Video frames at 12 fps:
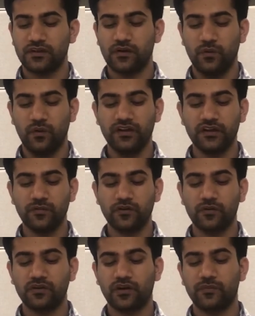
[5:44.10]
Whenever
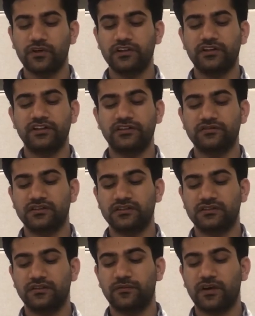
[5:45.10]
one company reduces
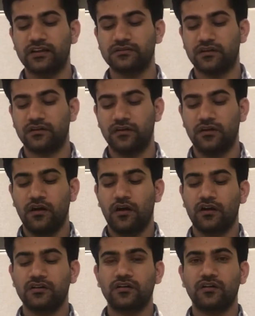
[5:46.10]
the price,
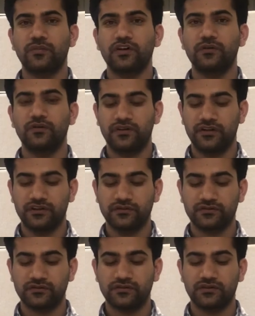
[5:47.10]
other company will
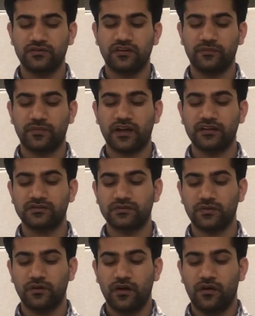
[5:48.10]
reduce the price
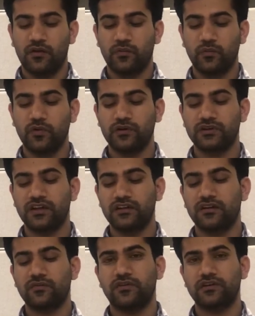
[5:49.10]
more than
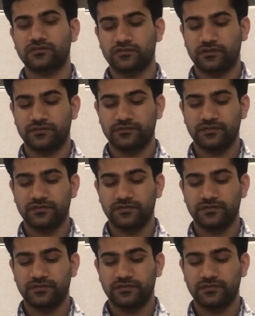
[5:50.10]
the first one.